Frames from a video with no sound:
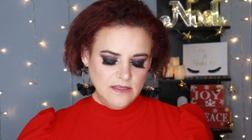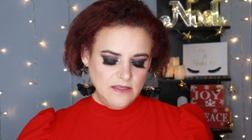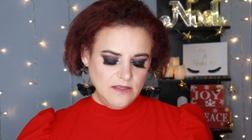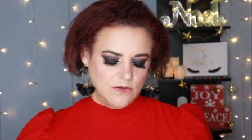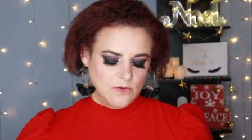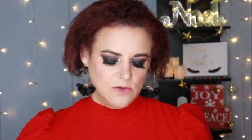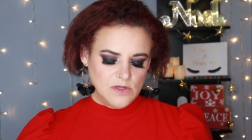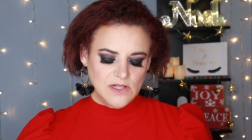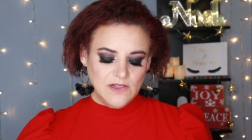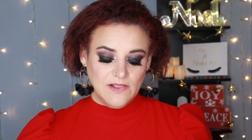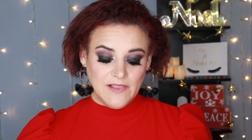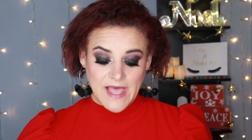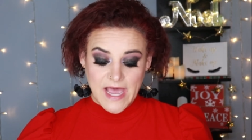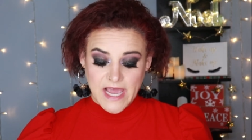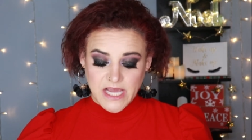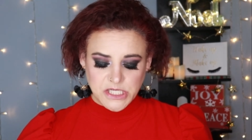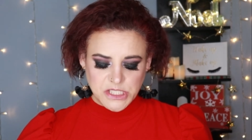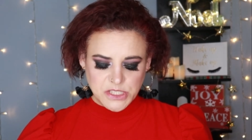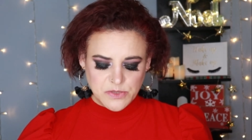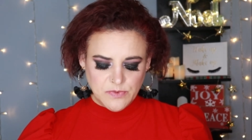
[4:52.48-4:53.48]
you know,
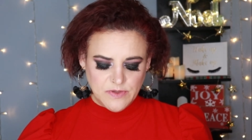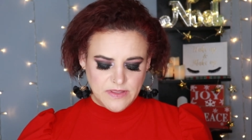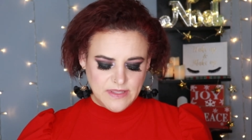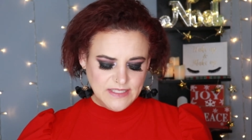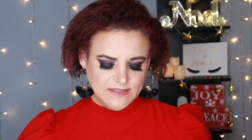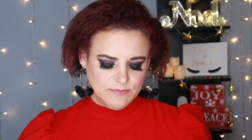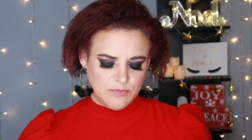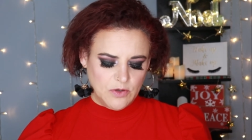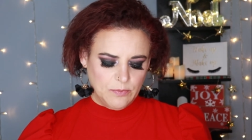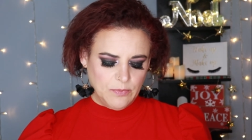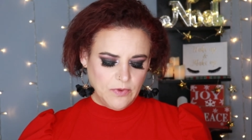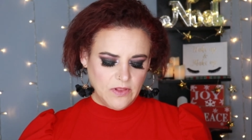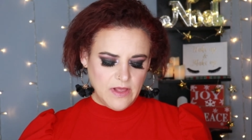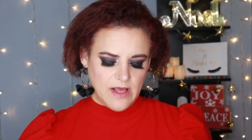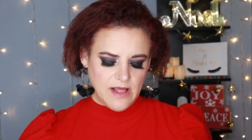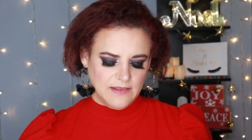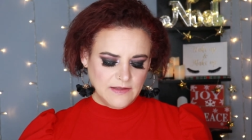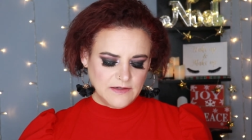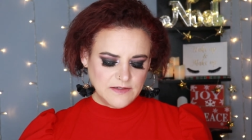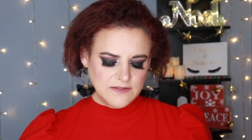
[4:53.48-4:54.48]
clash with these purple
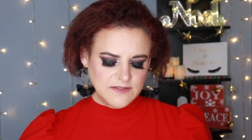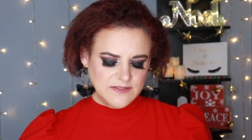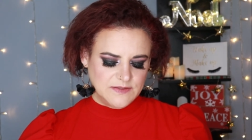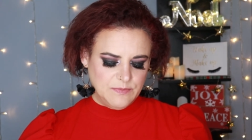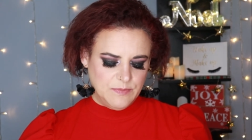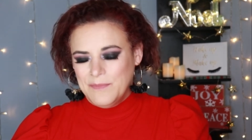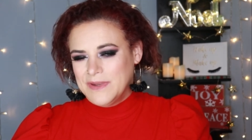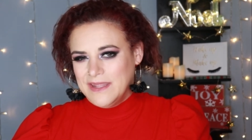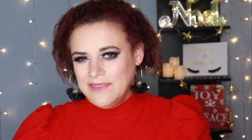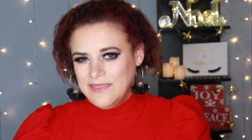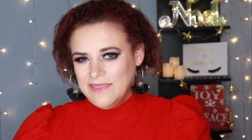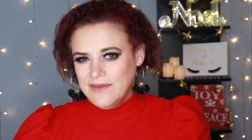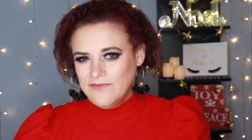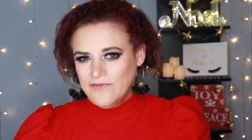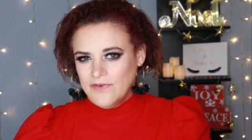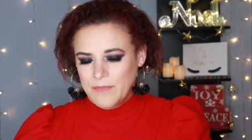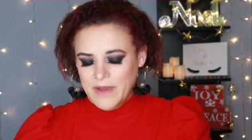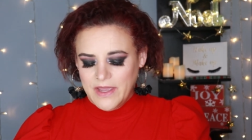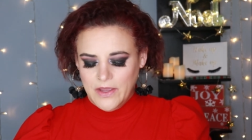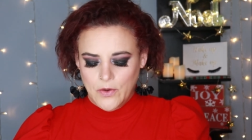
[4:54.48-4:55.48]
colors. But I think
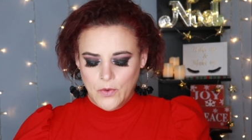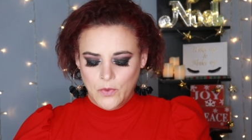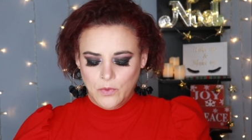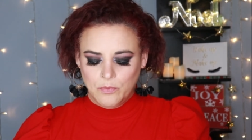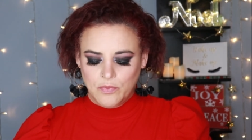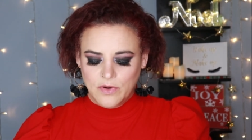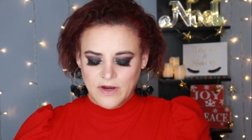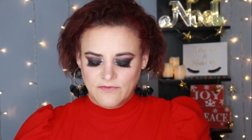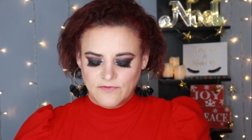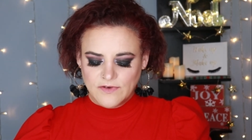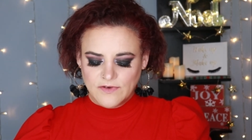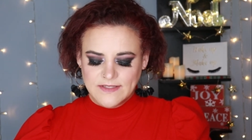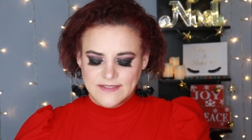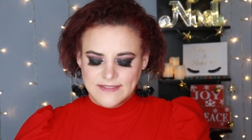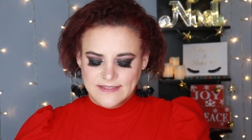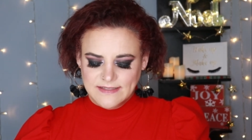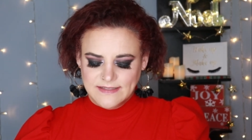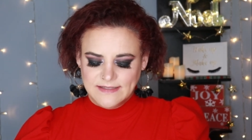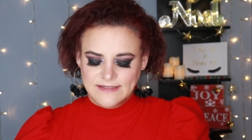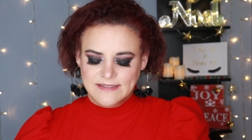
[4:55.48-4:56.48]
for my own
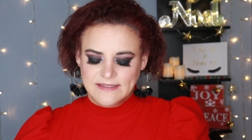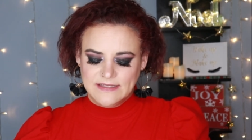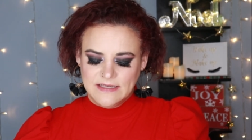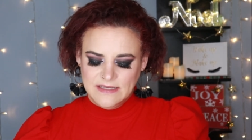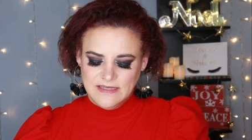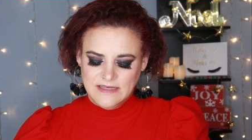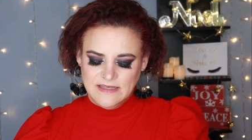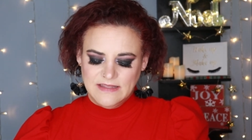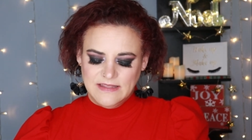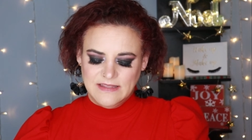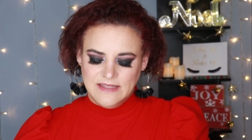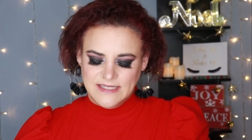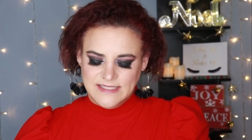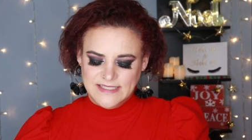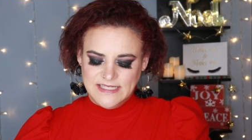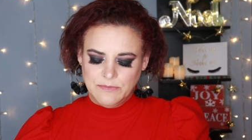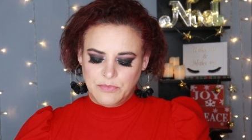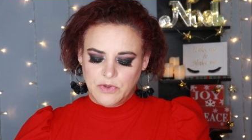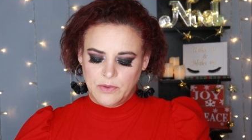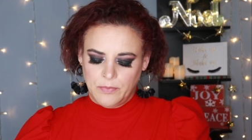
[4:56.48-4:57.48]
preferences, the
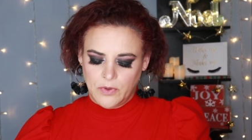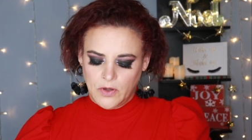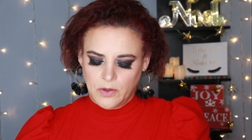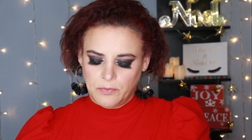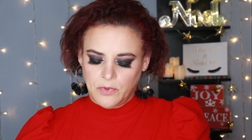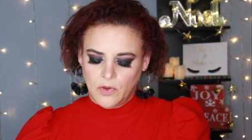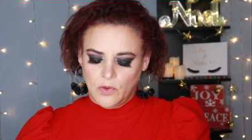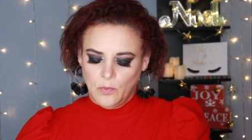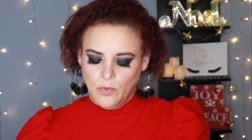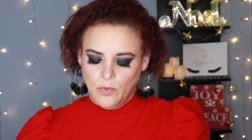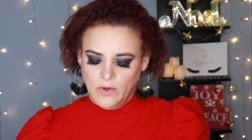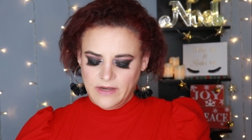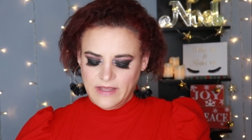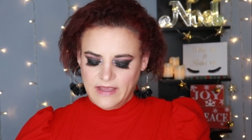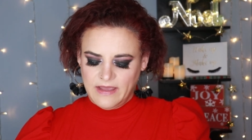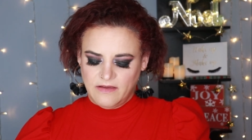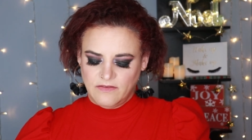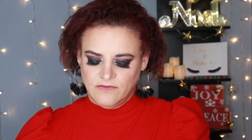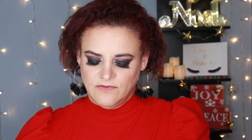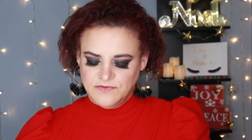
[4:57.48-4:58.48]
deeper purple would
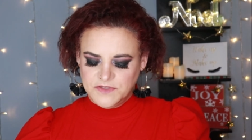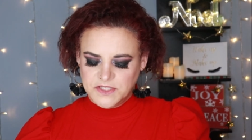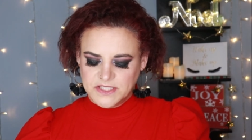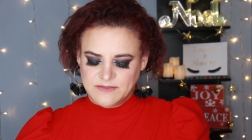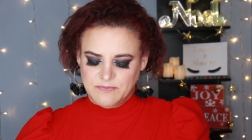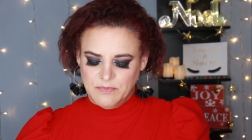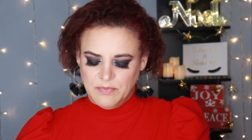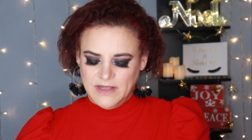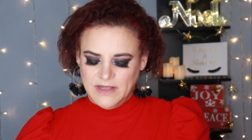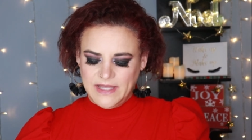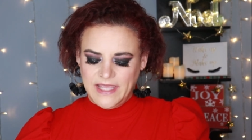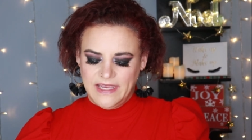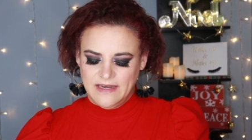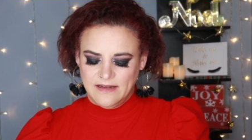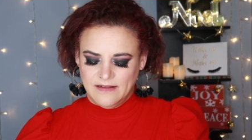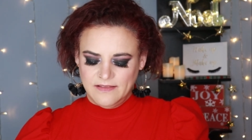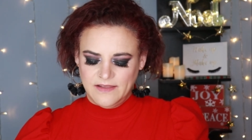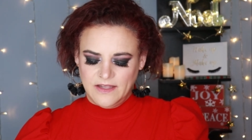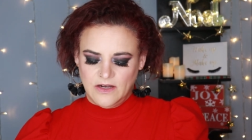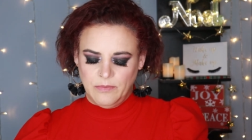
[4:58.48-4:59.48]
have just played
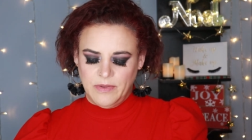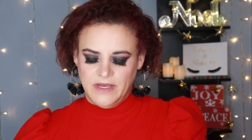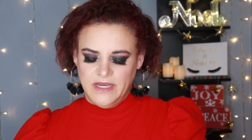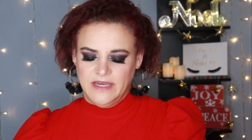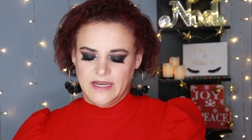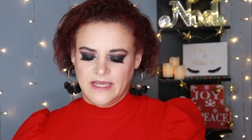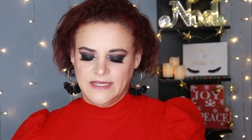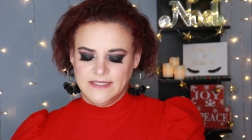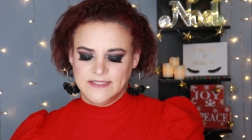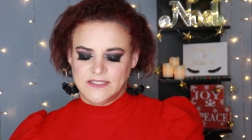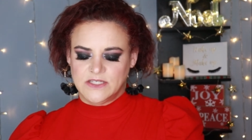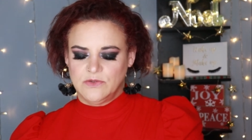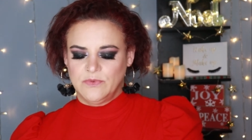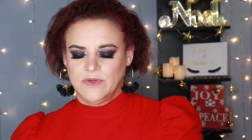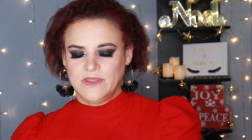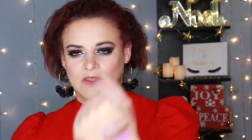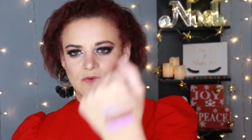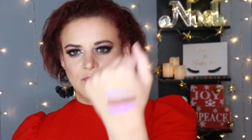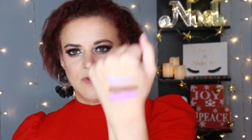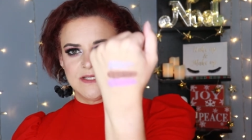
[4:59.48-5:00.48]
a little bit nicer
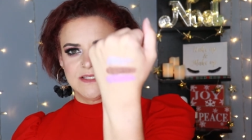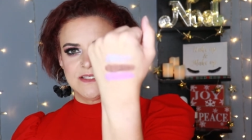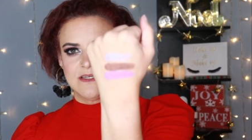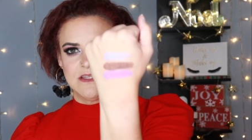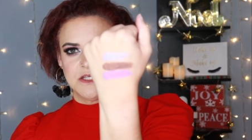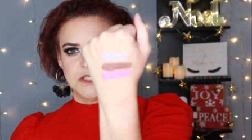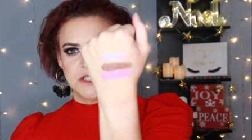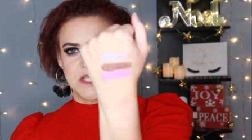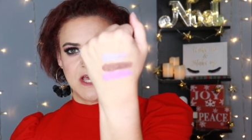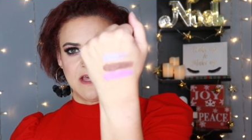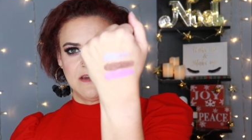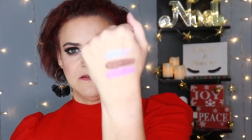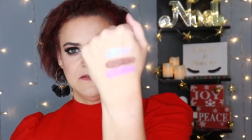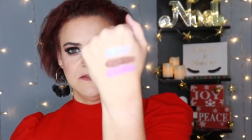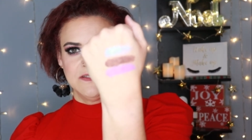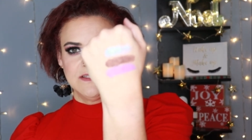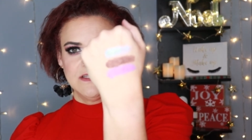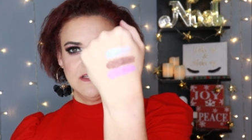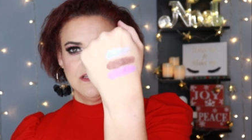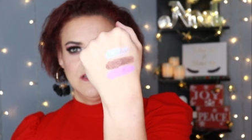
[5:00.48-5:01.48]
with the rest of the
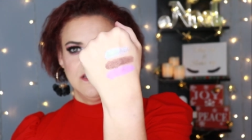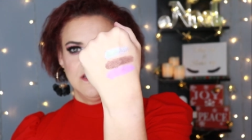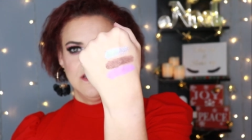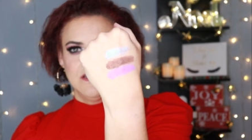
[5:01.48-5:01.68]
shadows.